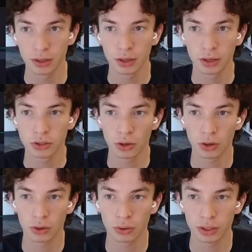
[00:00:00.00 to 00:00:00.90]

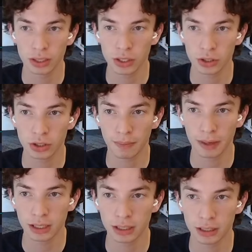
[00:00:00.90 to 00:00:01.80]
So this is just a
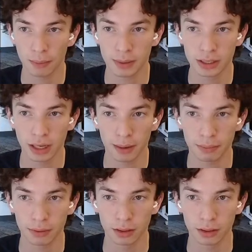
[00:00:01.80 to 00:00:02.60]
basic TRPC app.